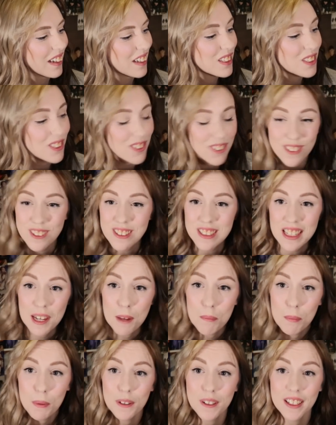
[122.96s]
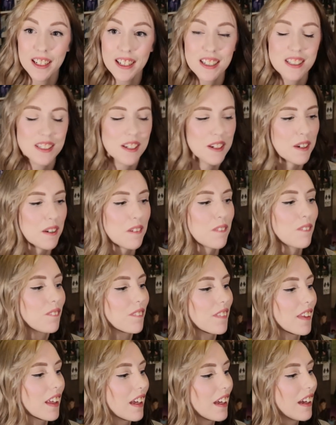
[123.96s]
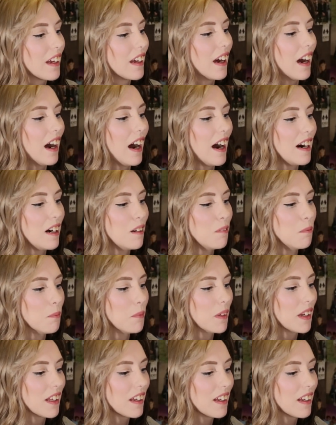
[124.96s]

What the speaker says: as soon as I uploaded EXO,